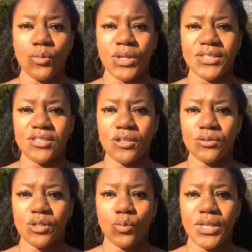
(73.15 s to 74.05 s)
We're
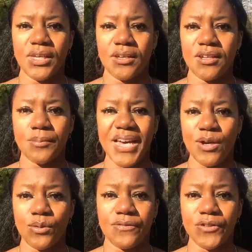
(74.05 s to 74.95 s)
told that we are not
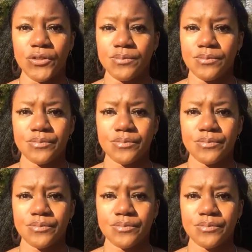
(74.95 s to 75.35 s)
powerful.